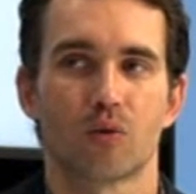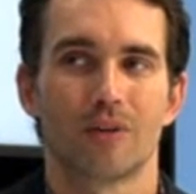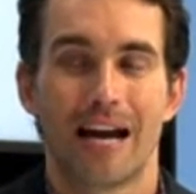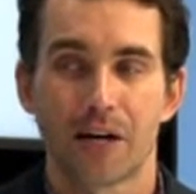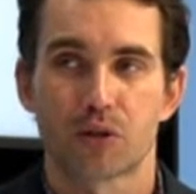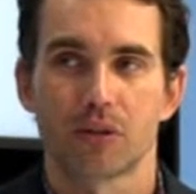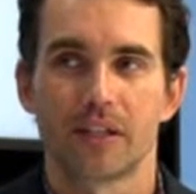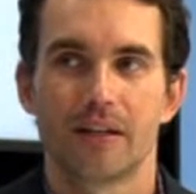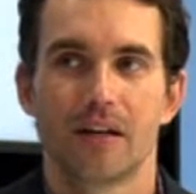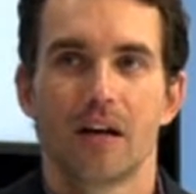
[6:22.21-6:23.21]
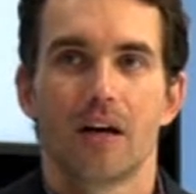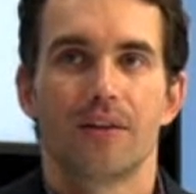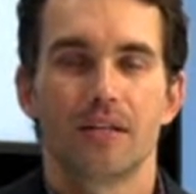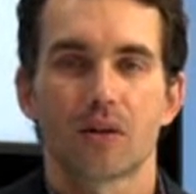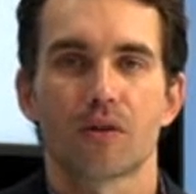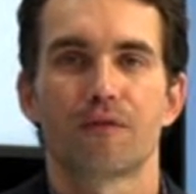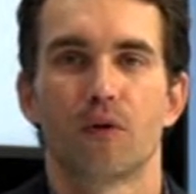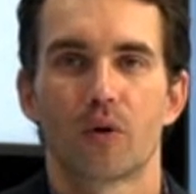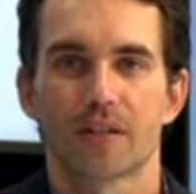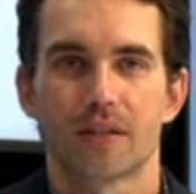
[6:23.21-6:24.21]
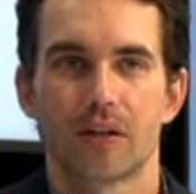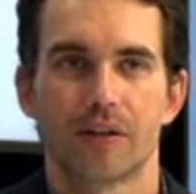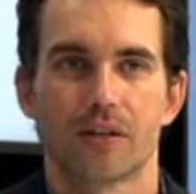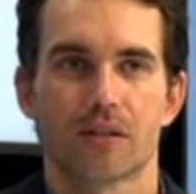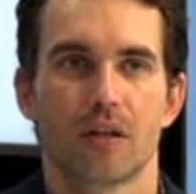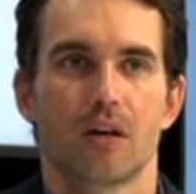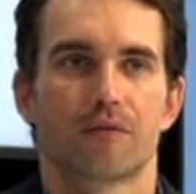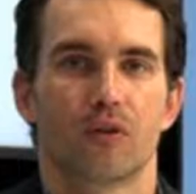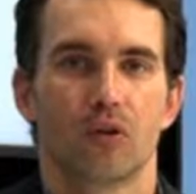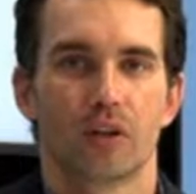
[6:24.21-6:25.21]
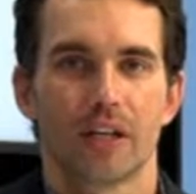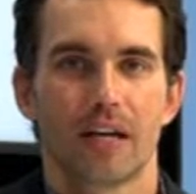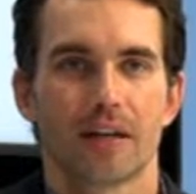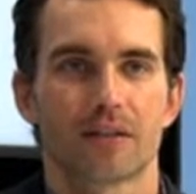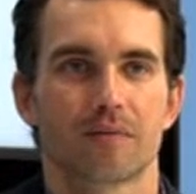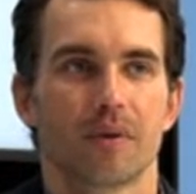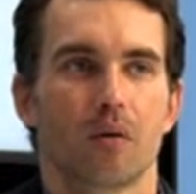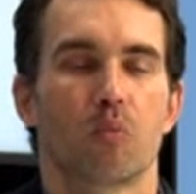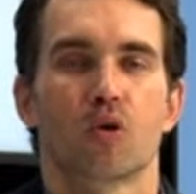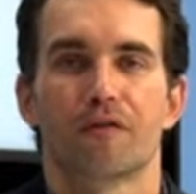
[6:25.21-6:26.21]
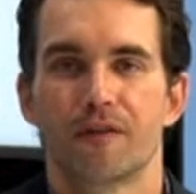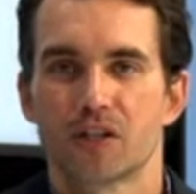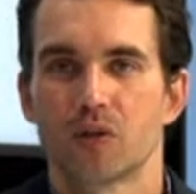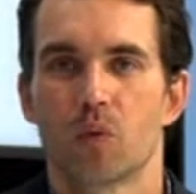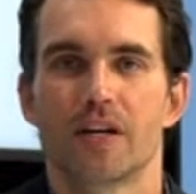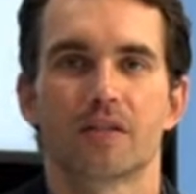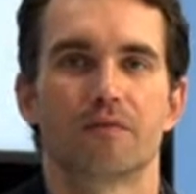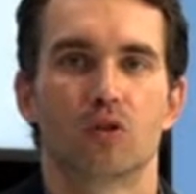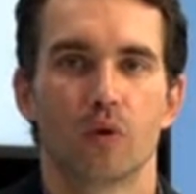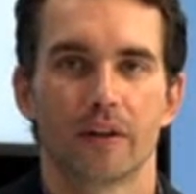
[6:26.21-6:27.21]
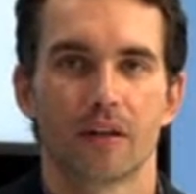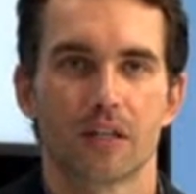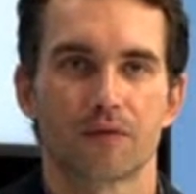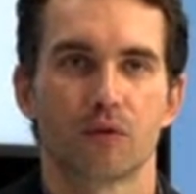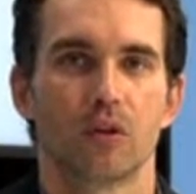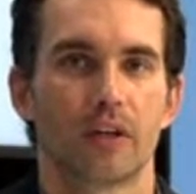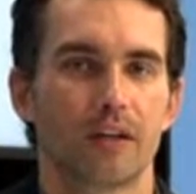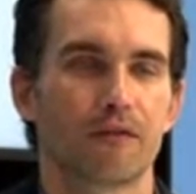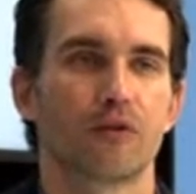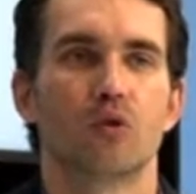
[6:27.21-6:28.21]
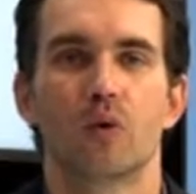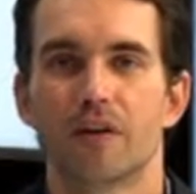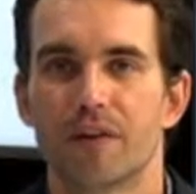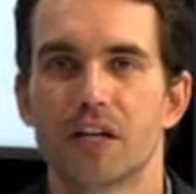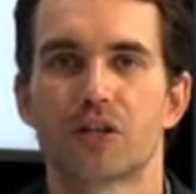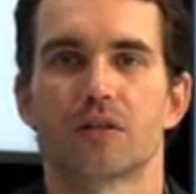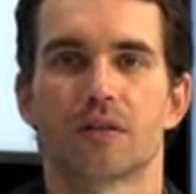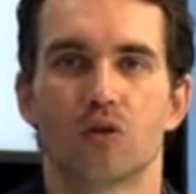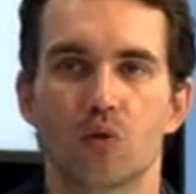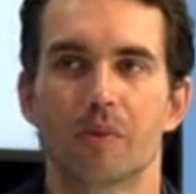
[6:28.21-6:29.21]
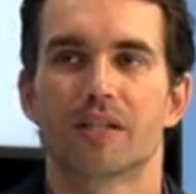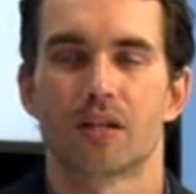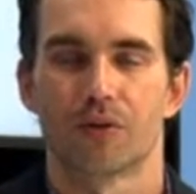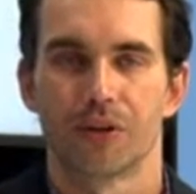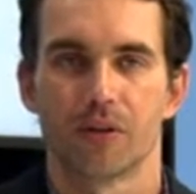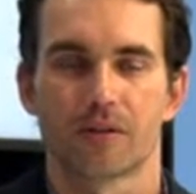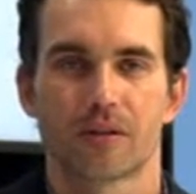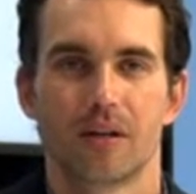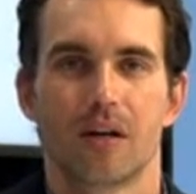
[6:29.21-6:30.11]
So naturally, these are the focus areas for looking at more efficient ways of doing things, for looking for new innovations and new materials.